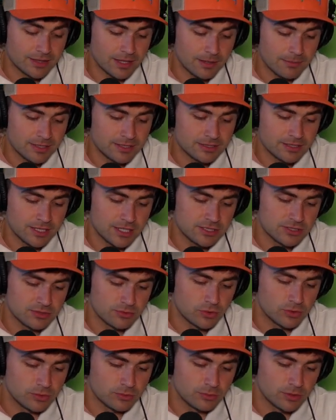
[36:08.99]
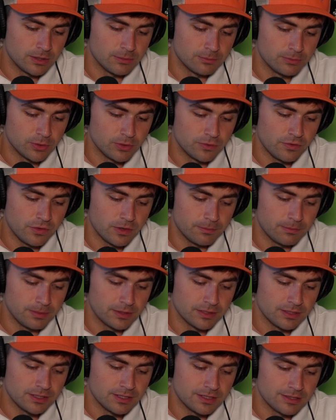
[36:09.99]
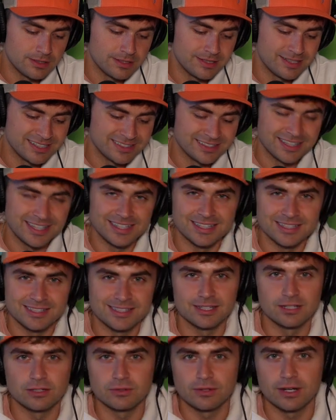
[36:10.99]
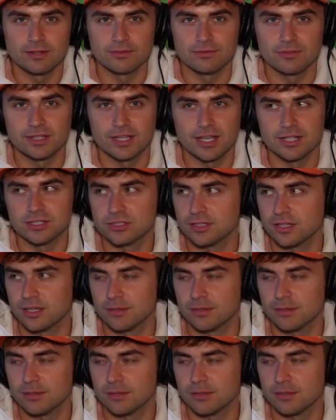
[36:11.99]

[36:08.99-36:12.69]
that meditation will improve your ability to delay instant gratification.